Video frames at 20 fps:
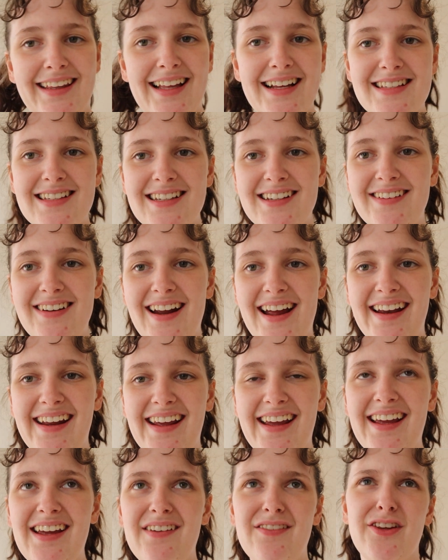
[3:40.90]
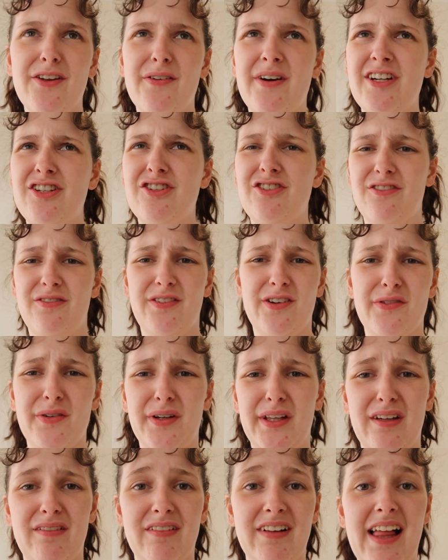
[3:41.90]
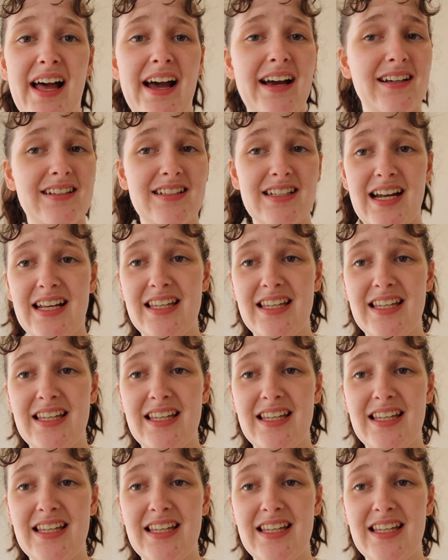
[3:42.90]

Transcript: that's a good idea, even though I do feel really relaxed.